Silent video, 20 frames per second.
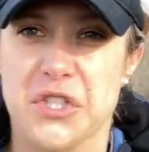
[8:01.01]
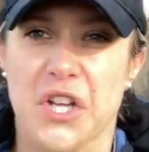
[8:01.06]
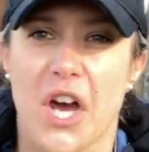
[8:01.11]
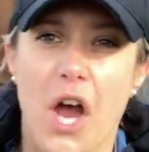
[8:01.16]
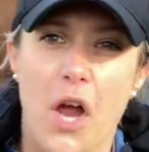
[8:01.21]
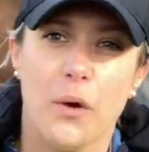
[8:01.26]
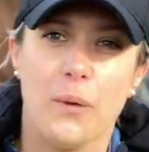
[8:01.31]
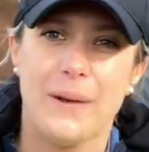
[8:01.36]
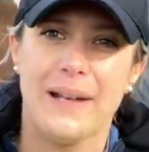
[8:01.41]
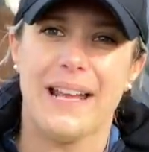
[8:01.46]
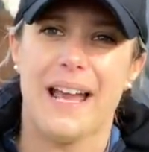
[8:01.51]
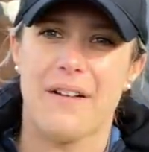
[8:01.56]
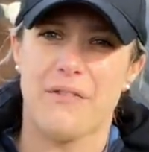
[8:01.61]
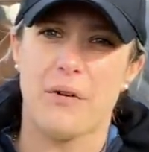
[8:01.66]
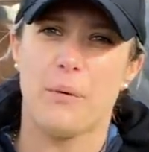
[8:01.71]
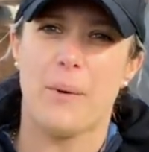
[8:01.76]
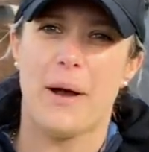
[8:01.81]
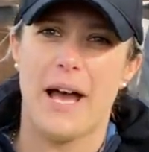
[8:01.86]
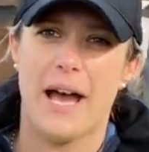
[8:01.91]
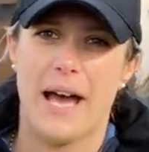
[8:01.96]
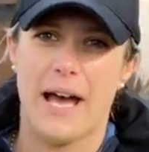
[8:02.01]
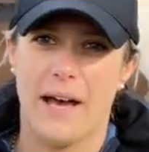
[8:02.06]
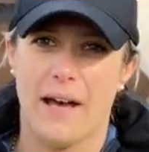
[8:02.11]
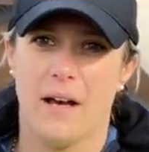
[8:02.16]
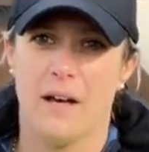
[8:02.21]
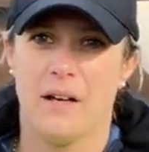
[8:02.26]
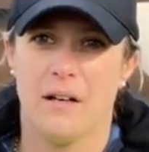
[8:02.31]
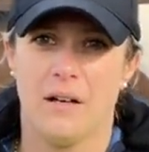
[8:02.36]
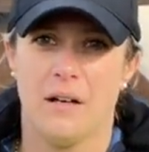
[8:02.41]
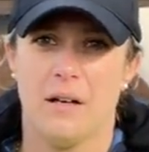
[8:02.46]
to only ever wear
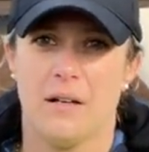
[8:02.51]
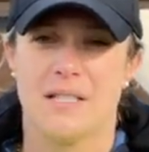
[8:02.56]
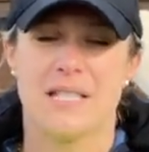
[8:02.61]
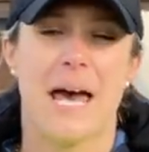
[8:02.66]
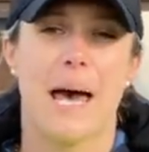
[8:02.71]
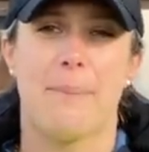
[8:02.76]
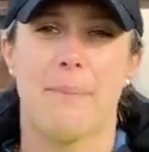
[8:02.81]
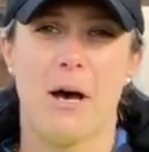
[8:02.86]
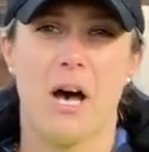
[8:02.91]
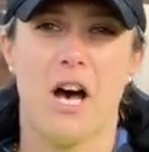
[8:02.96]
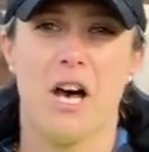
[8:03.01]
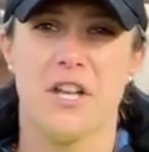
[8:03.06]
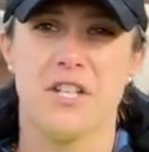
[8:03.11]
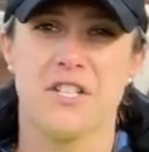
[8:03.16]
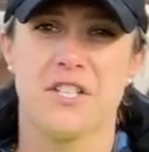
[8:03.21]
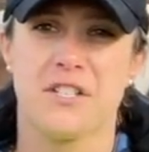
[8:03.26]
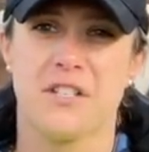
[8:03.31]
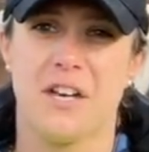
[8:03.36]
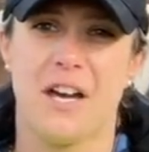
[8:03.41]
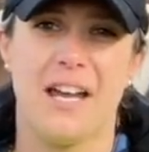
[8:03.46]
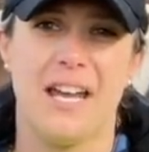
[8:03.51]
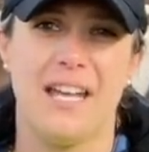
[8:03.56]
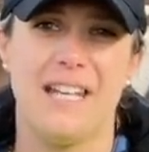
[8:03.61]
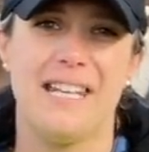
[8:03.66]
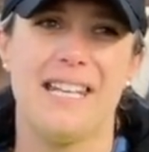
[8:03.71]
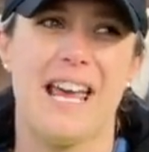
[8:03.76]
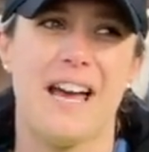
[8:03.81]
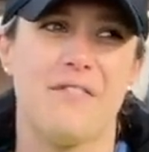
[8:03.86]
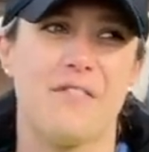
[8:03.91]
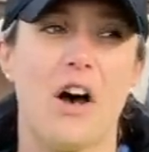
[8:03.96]
tabards. I
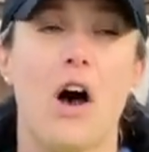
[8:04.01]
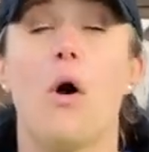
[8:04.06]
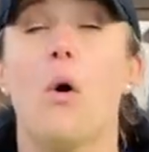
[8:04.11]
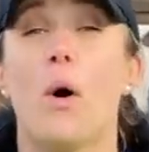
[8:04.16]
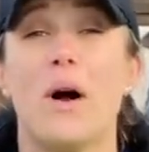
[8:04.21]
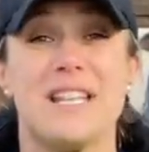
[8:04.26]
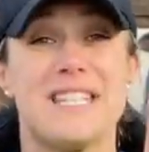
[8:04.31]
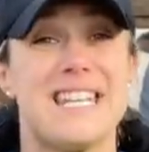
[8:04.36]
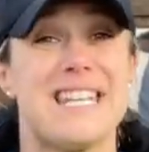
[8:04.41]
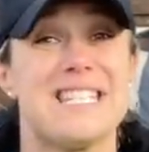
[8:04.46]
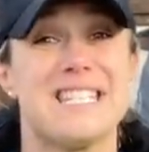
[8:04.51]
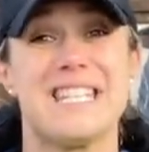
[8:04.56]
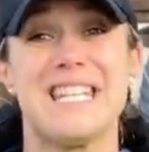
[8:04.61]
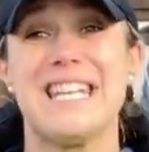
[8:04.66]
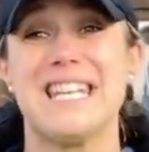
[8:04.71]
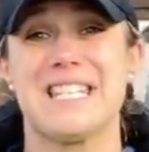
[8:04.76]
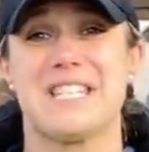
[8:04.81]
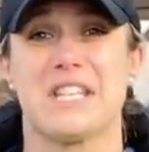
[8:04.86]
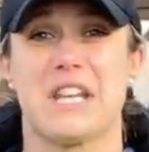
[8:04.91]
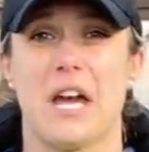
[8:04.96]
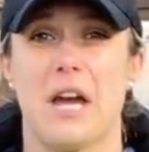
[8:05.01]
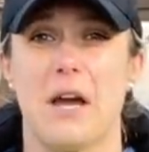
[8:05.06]
did years ago